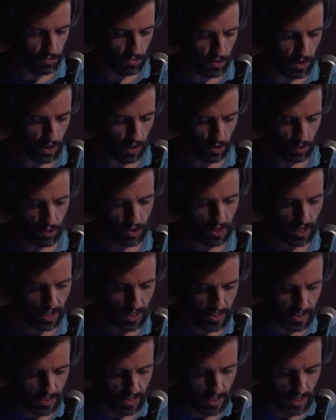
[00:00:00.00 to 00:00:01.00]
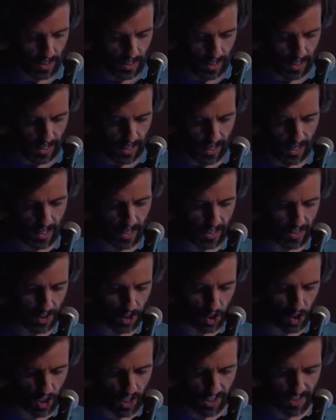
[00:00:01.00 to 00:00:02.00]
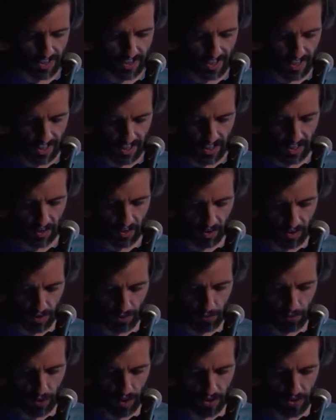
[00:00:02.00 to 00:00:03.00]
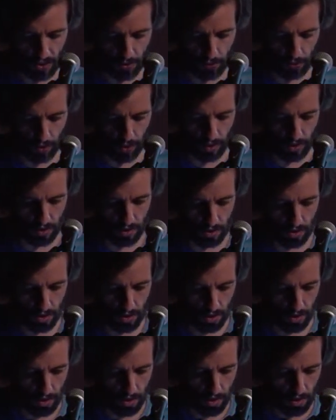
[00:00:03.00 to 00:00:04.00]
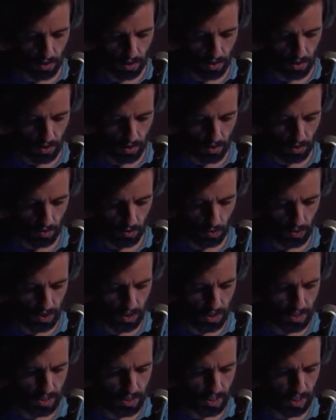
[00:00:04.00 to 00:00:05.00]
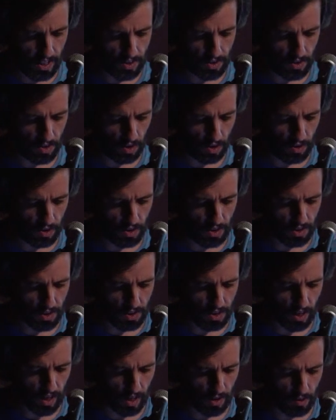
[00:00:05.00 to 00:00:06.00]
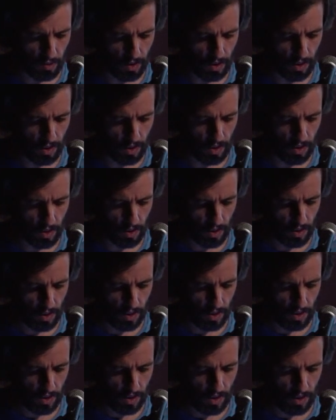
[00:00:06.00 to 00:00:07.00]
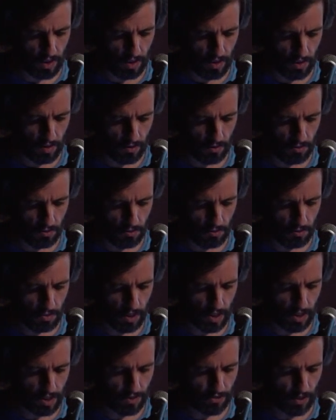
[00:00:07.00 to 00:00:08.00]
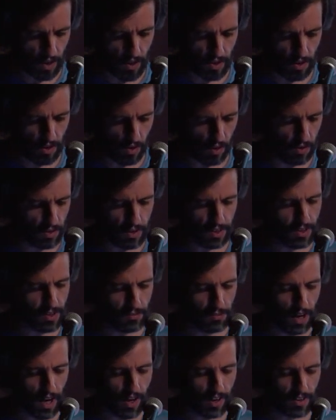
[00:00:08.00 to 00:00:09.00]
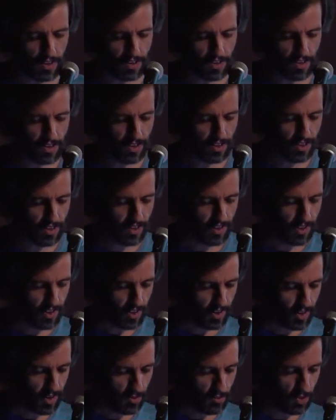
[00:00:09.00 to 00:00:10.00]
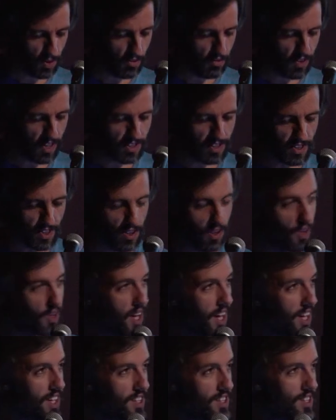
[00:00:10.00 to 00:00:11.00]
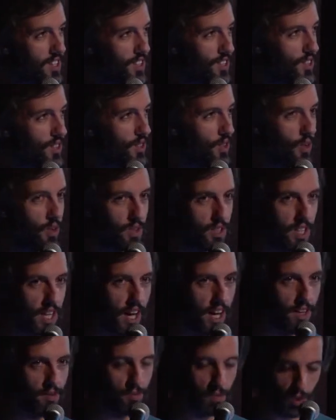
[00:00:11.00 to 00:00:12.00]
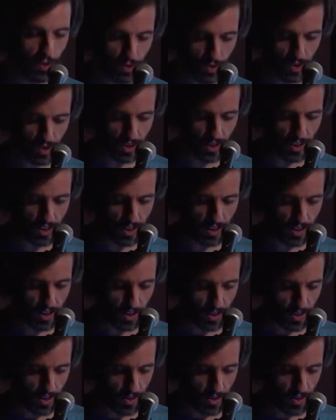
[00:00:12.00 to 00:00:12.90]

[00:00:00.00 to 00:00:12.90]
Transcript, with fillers: blows against the head and chest hitting all the pressure points. Were his hands all this hairy? But his father only smiles. Professor Orestes, long time no see.